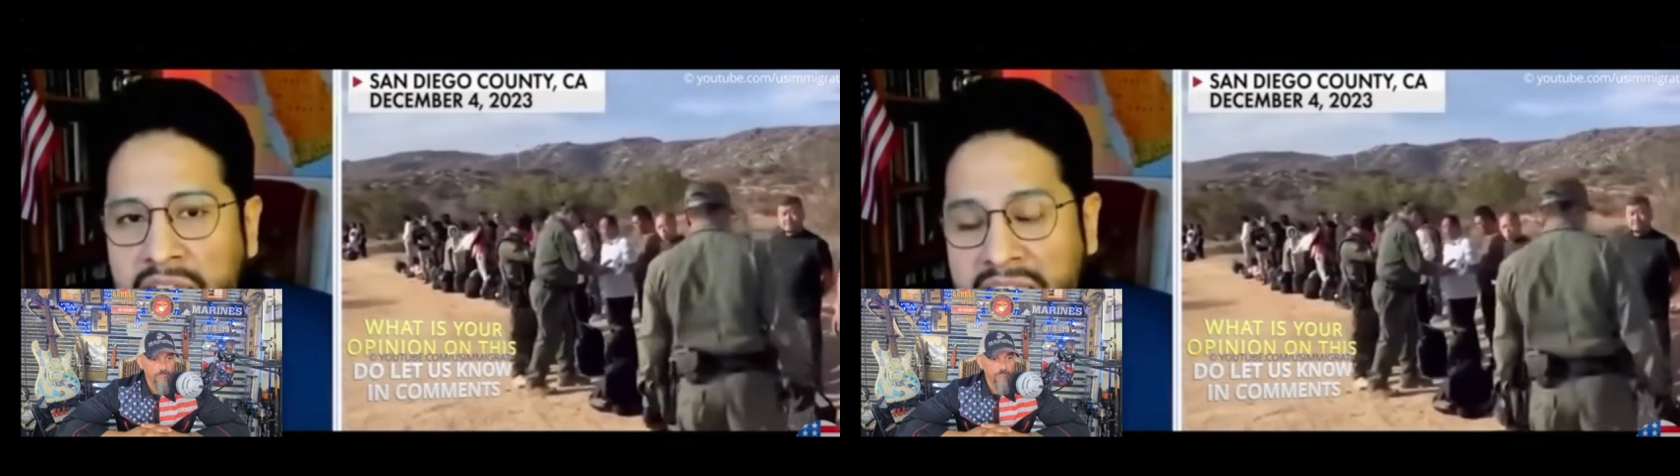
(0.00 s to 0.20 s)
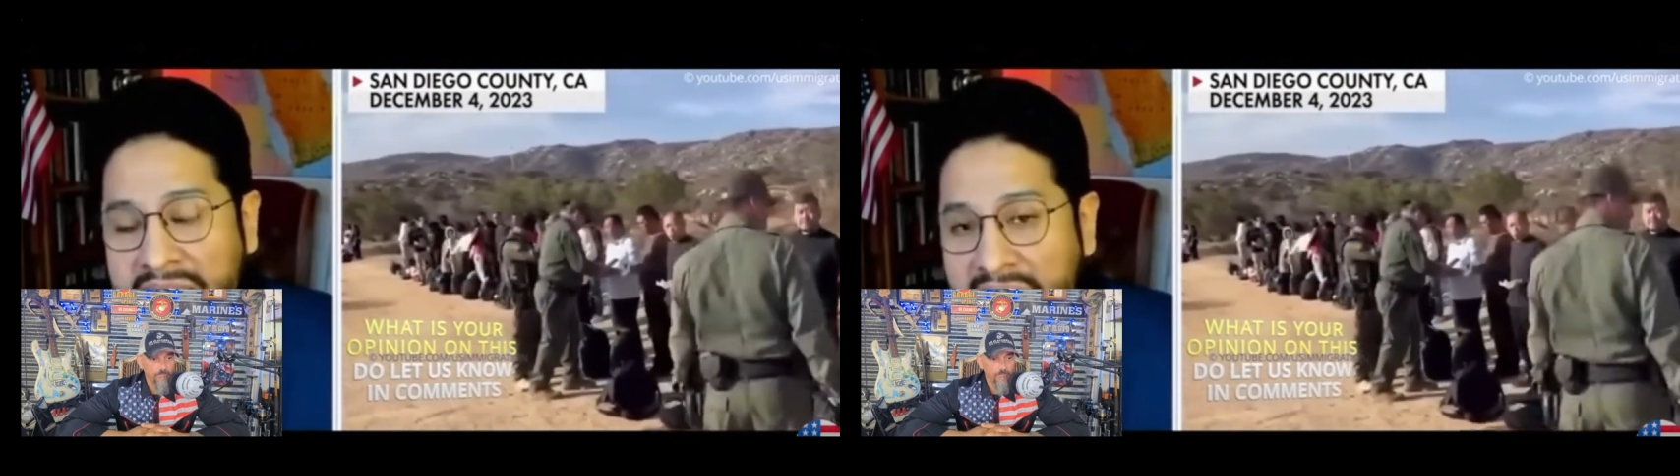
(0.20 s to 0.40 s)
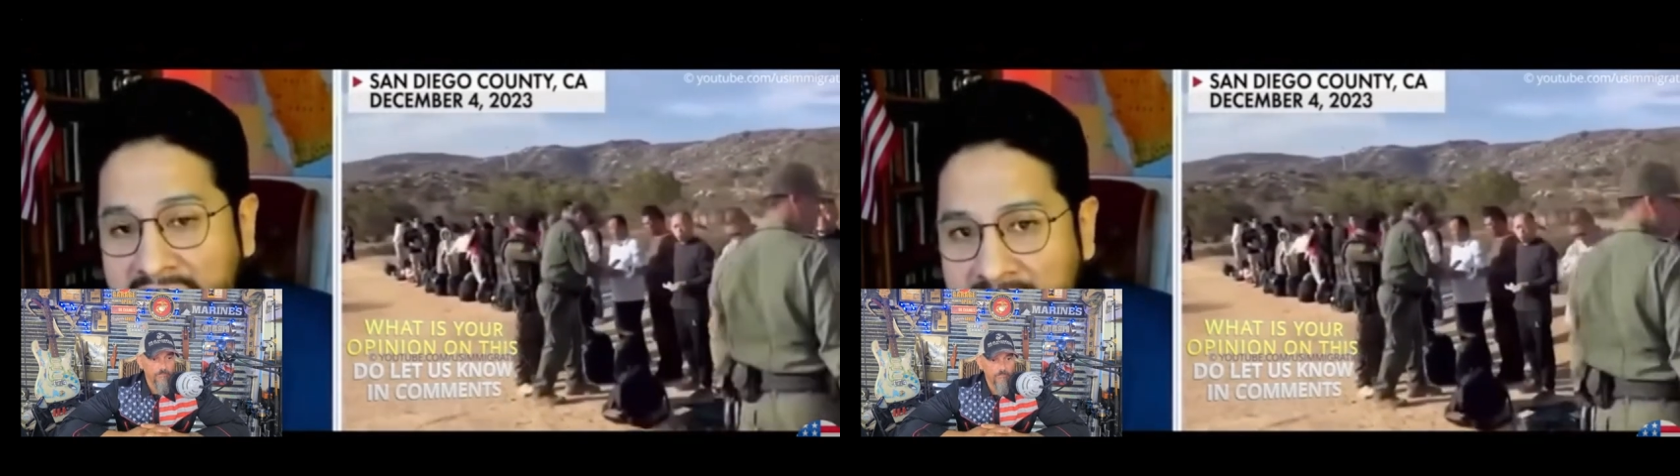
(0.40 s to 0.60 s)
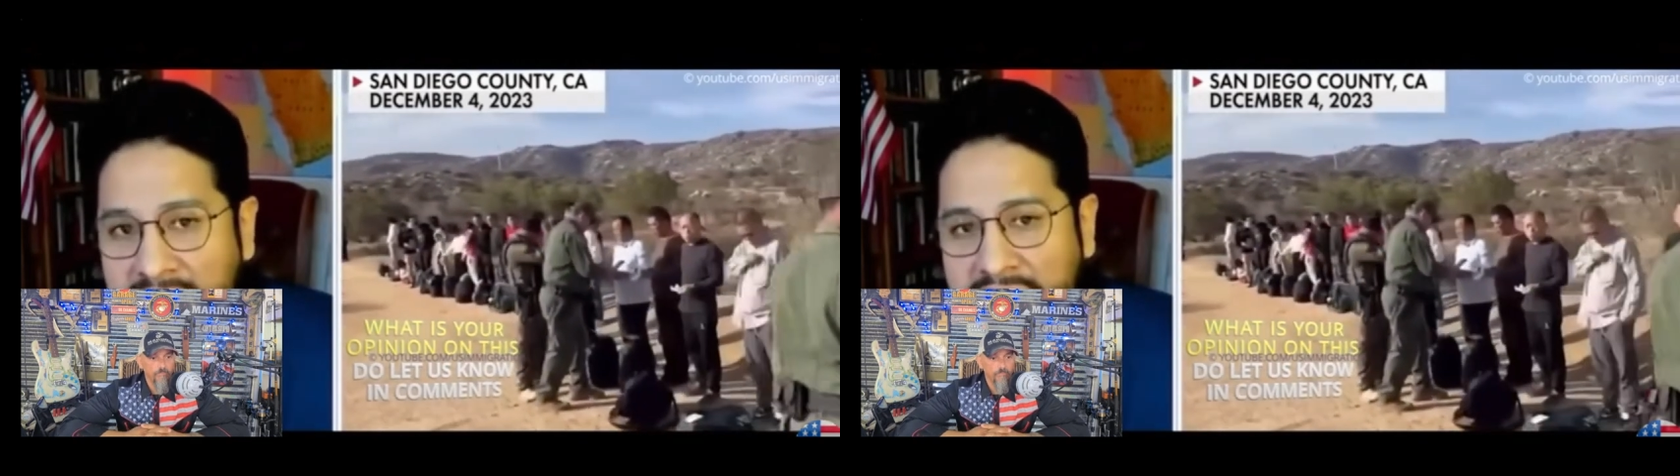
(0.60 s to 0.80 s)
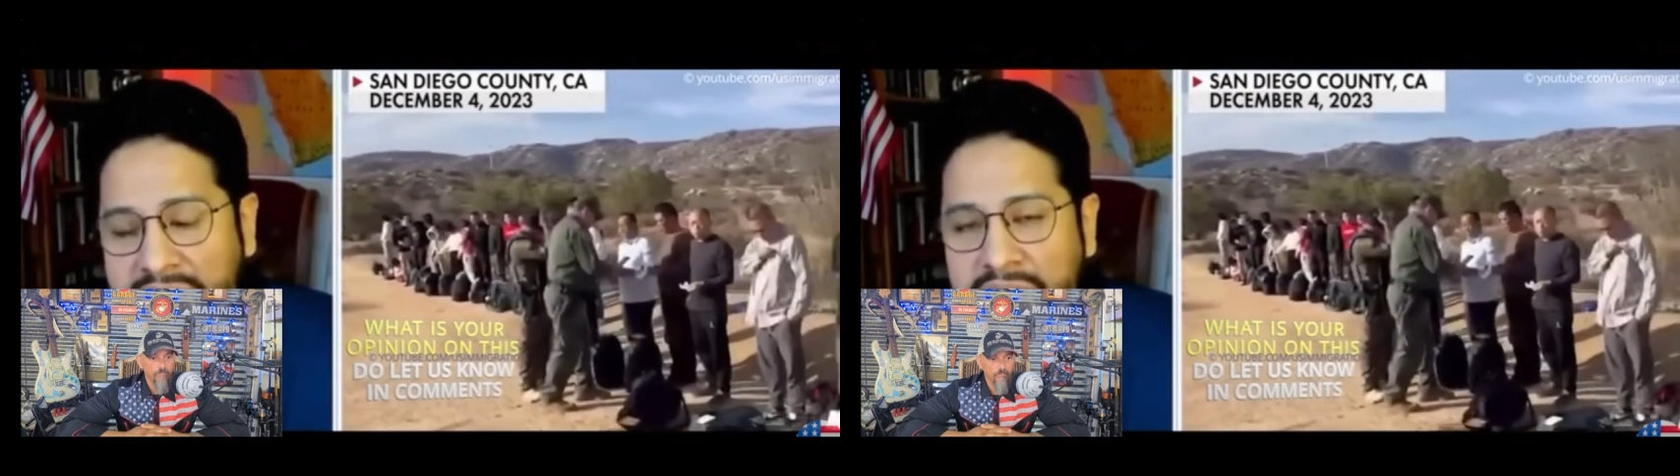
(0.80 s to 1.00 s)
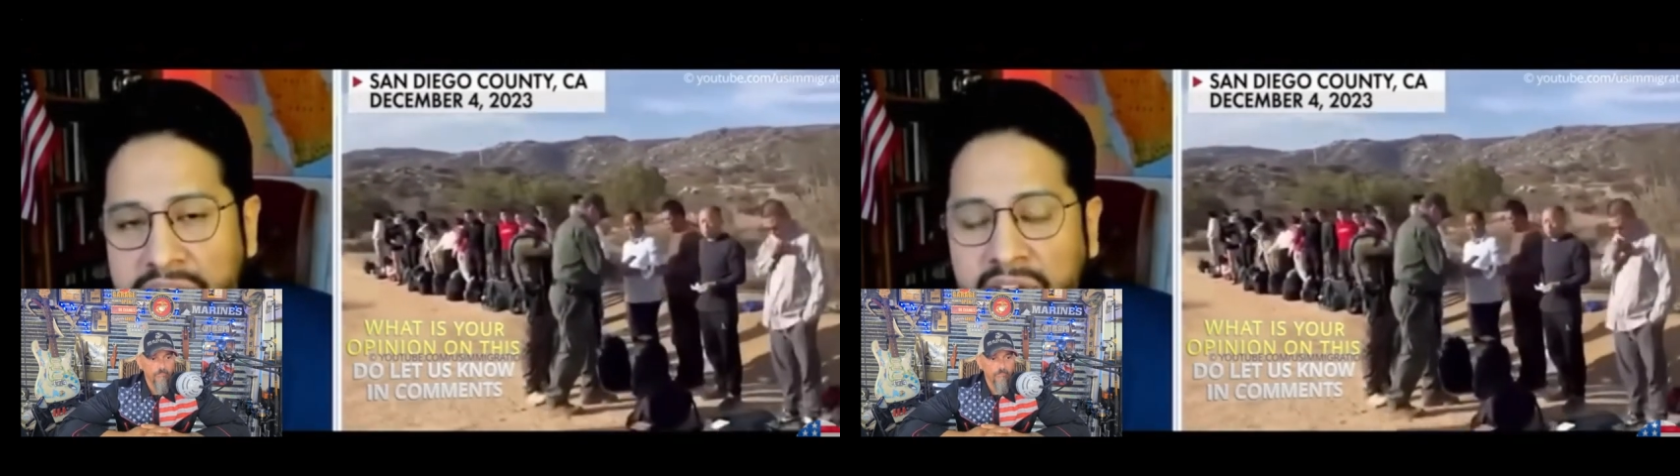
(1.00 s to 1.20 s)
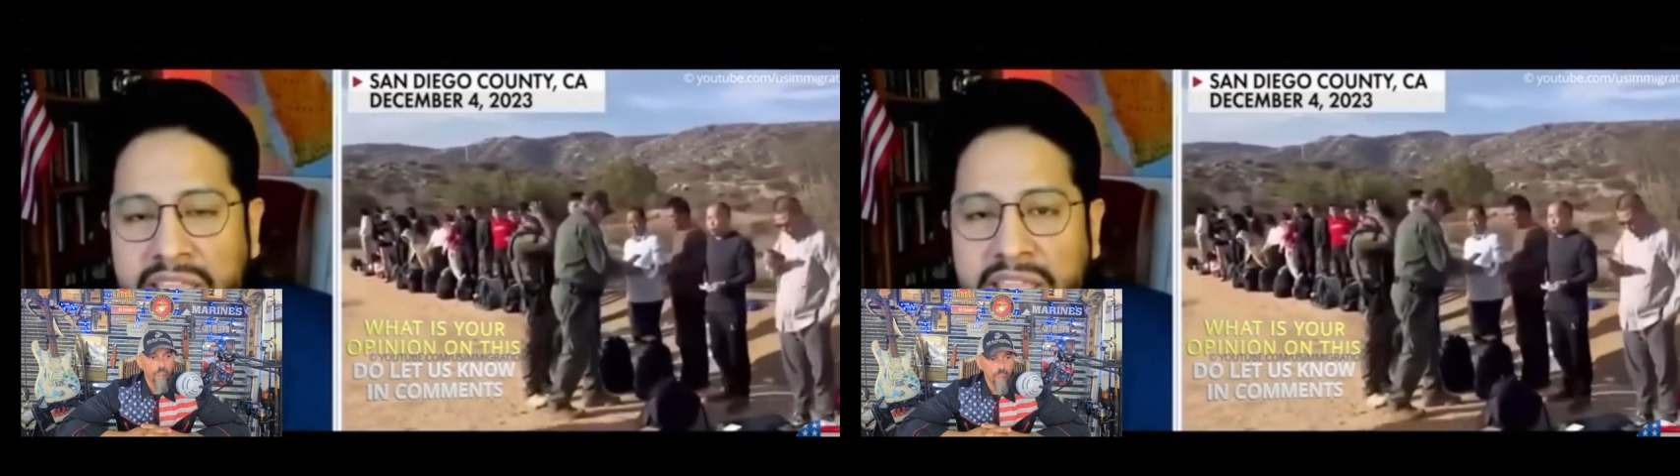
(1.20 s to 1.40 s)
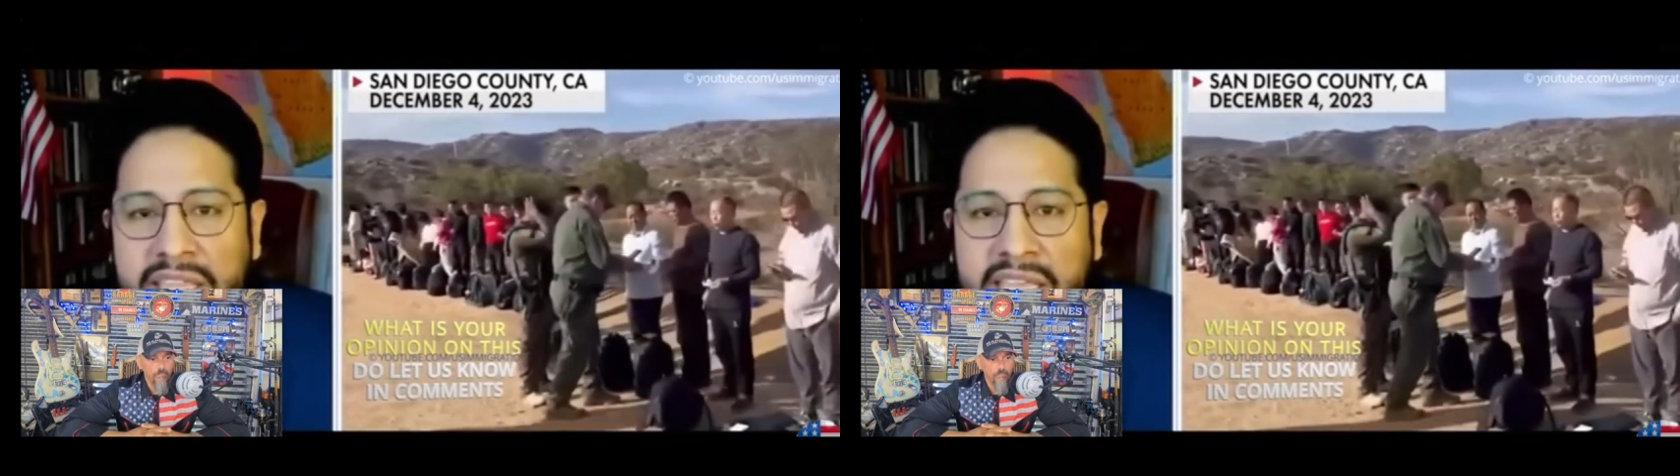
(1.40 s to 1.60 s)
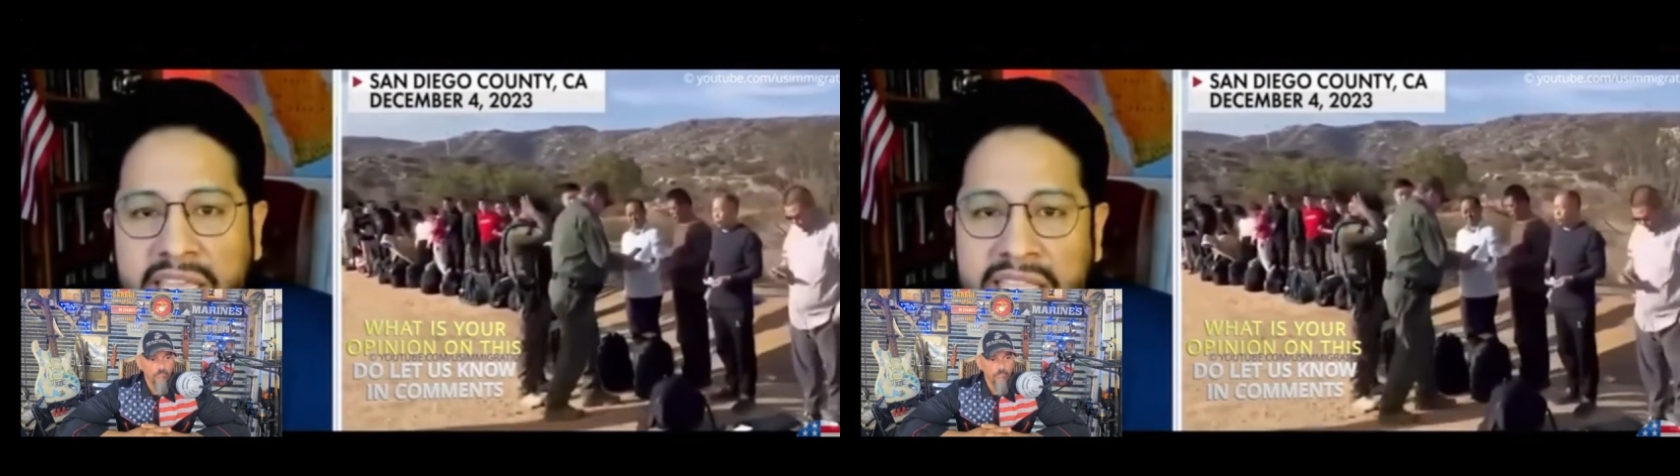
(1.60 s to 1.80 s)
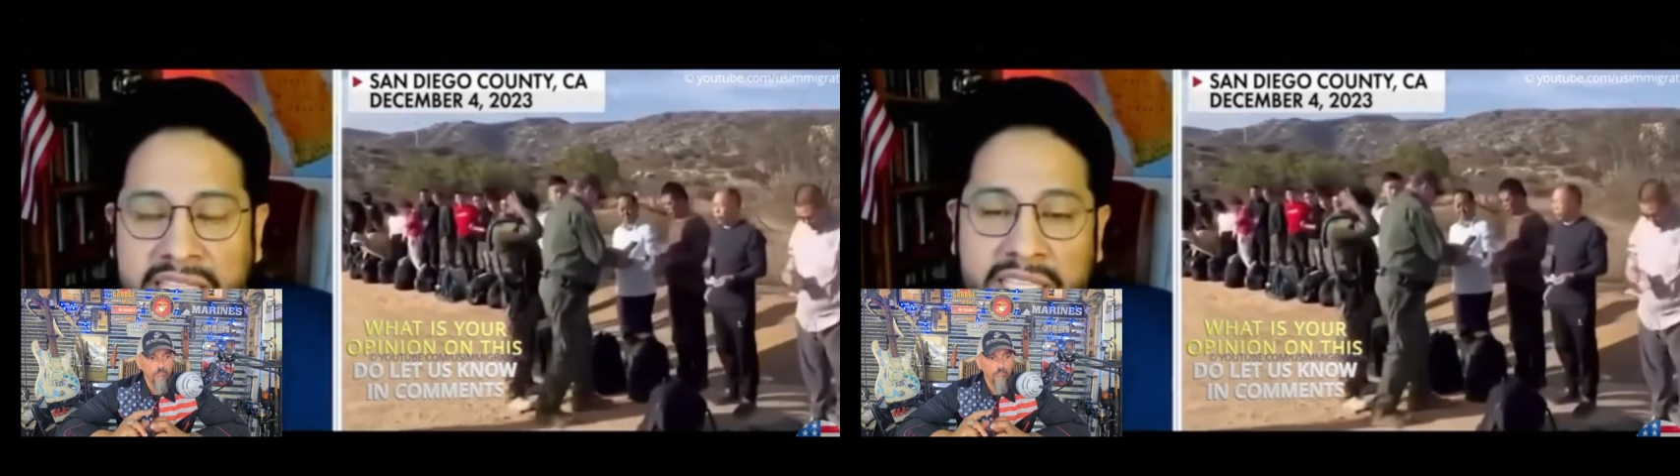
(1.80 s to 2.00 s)
illicit activities. And so I think
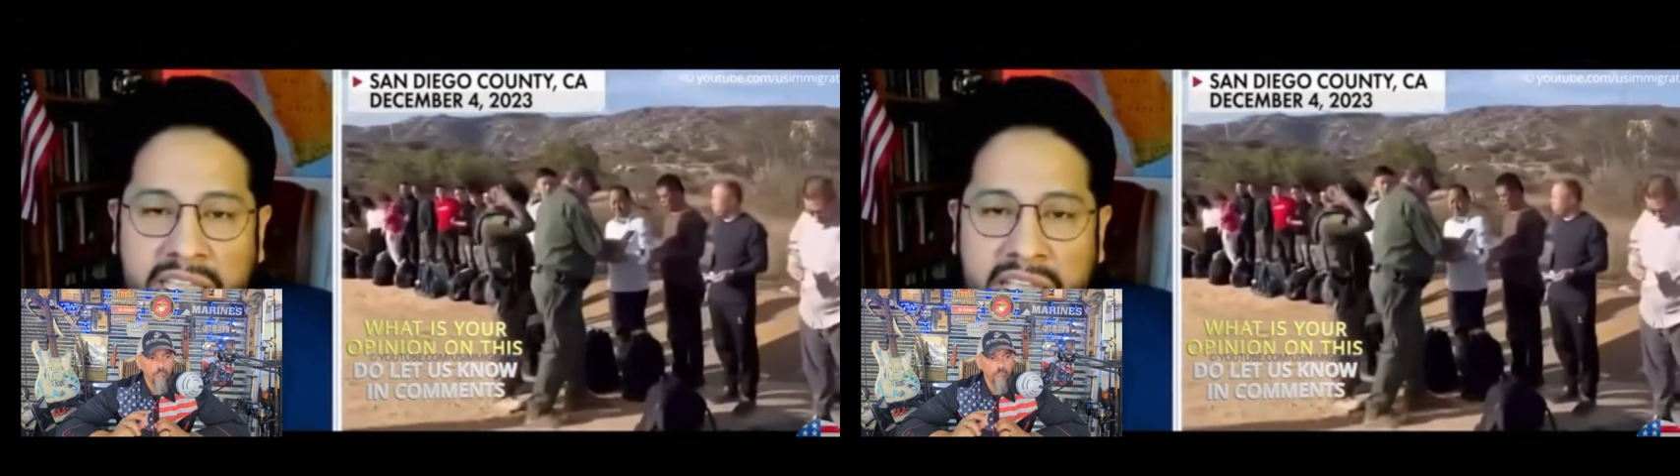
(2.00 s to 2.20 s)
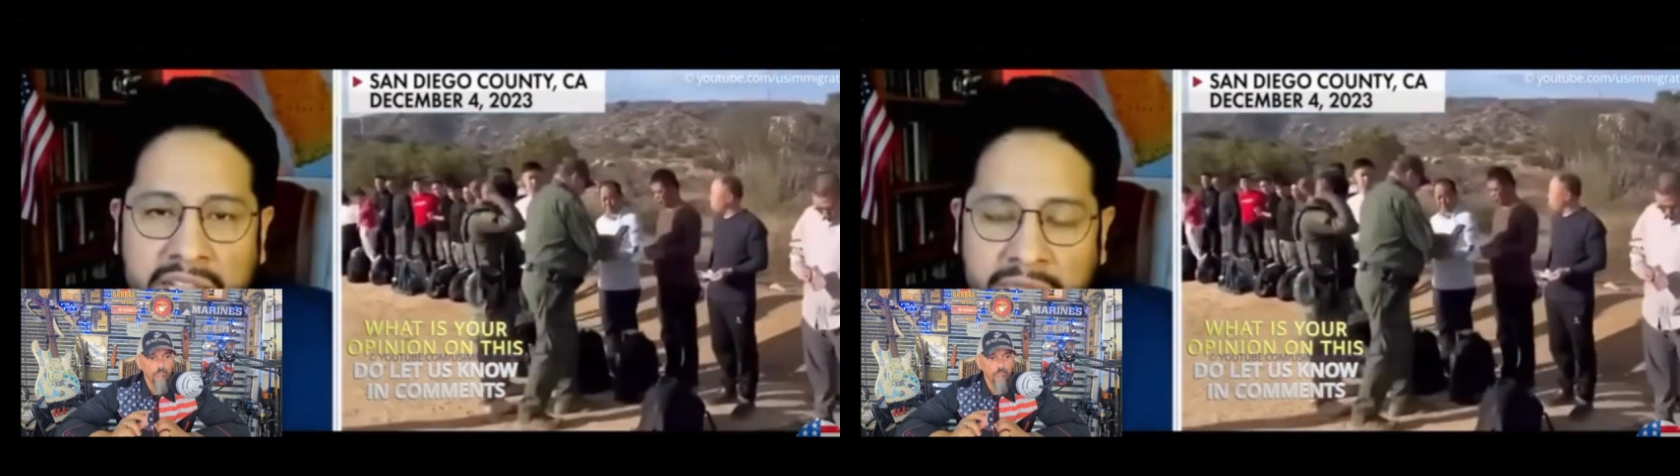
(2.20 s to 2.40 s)
that this is it